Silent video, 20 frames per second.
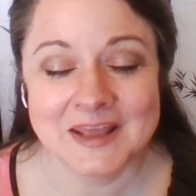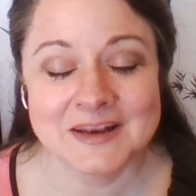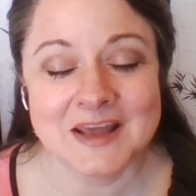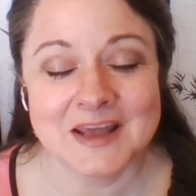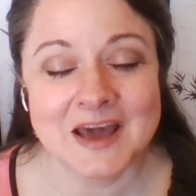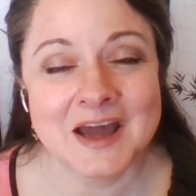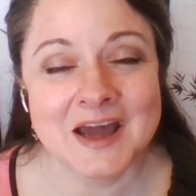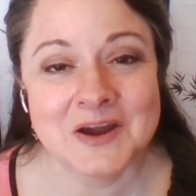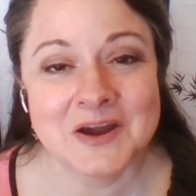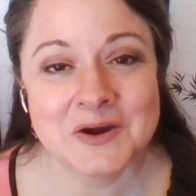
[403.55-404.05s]

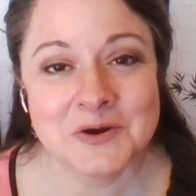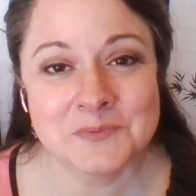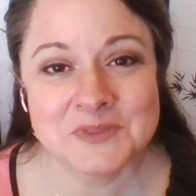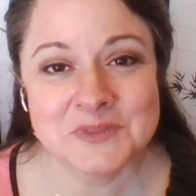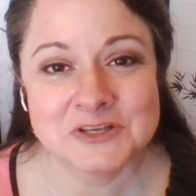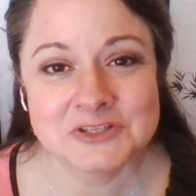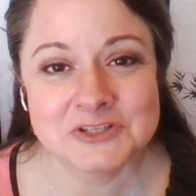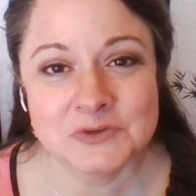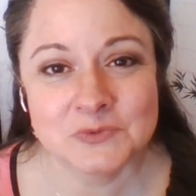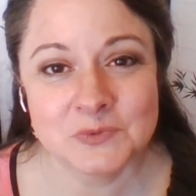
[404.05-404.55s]
I look
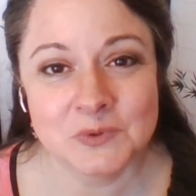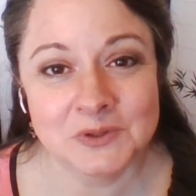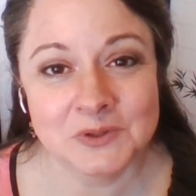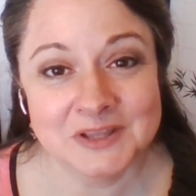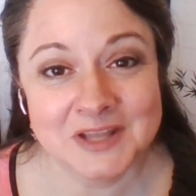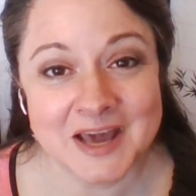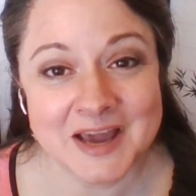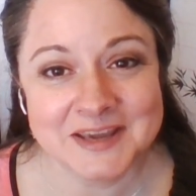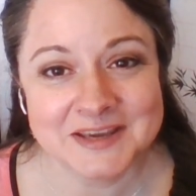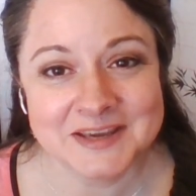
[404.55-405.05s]
forward to
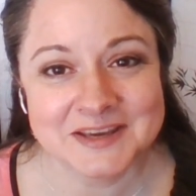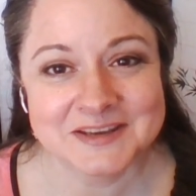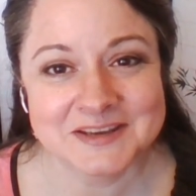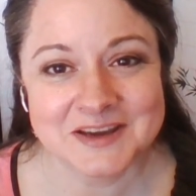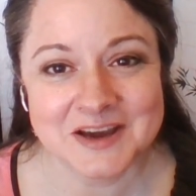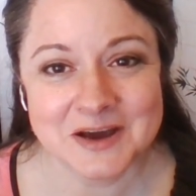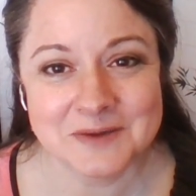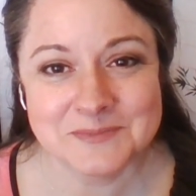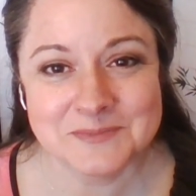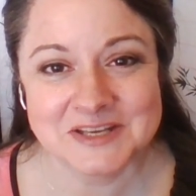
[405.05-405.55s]
talking with you
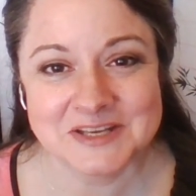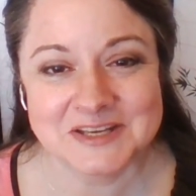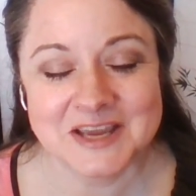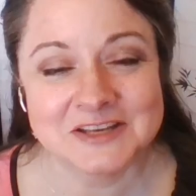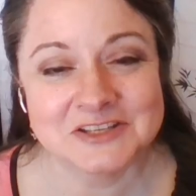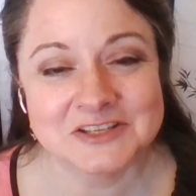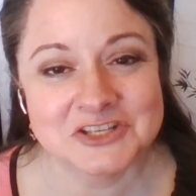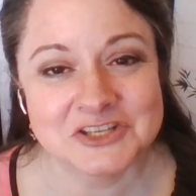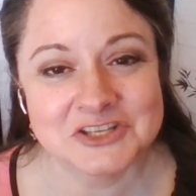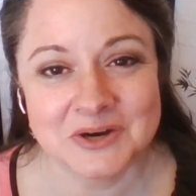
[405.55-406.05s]
again
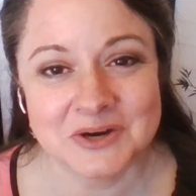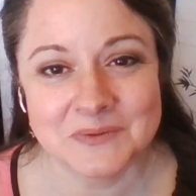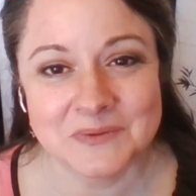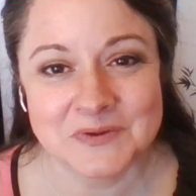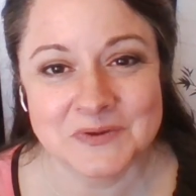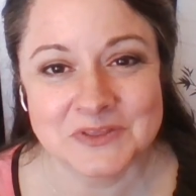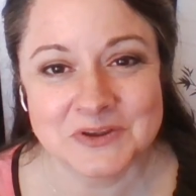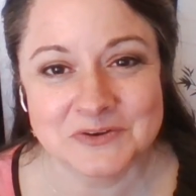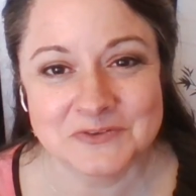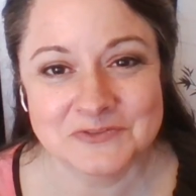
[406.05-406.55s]
soon.
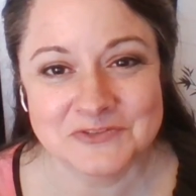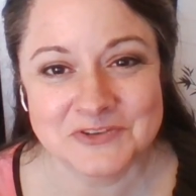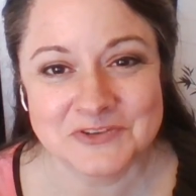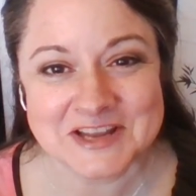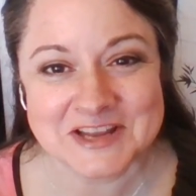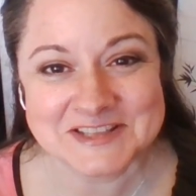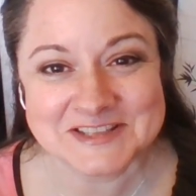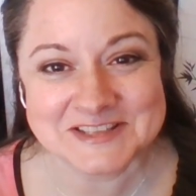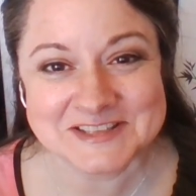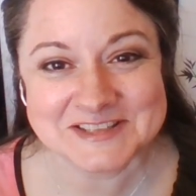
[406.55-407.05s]
Have an
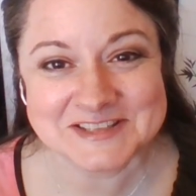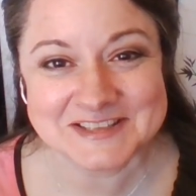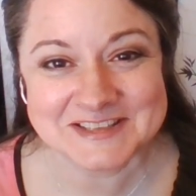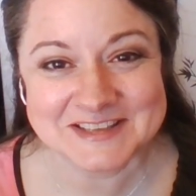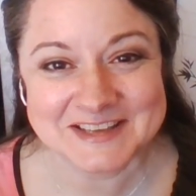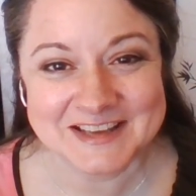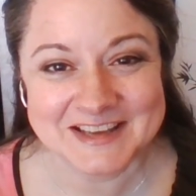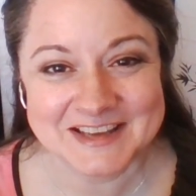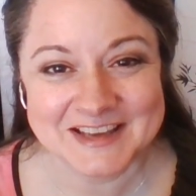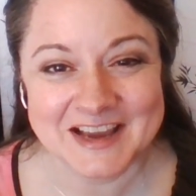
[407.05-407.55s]

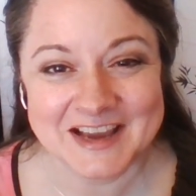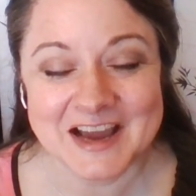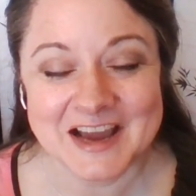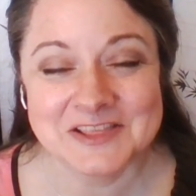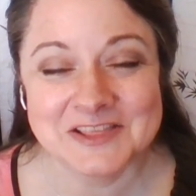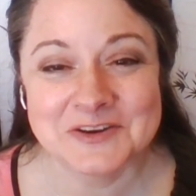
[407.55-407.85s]
amazing day.